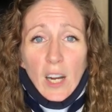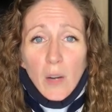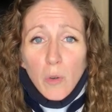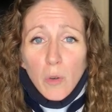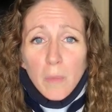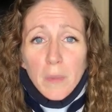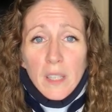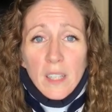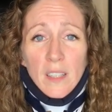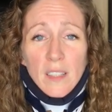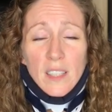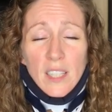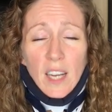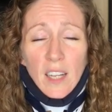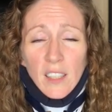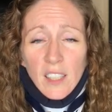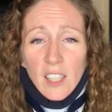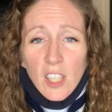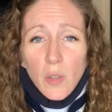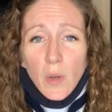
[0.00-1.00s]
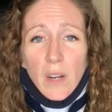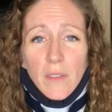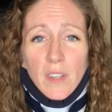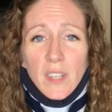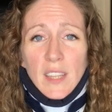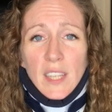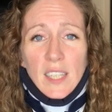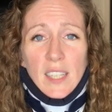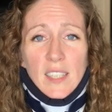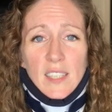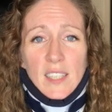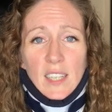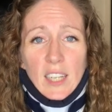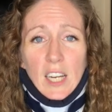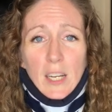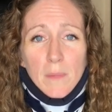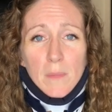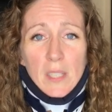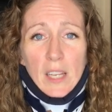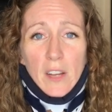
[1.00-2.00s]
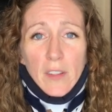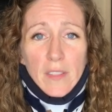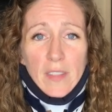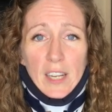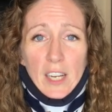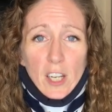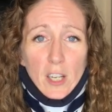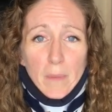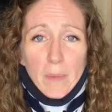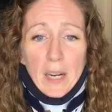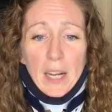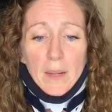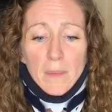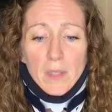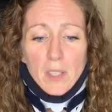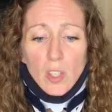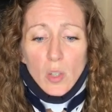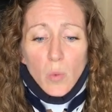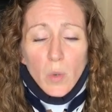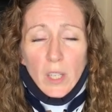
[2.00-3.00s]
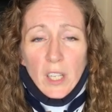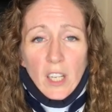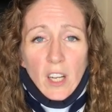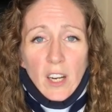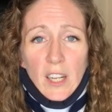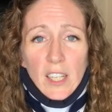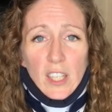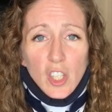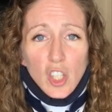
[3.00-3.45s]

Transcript: I will be telling you everything as it comes out there, but I am still working on it.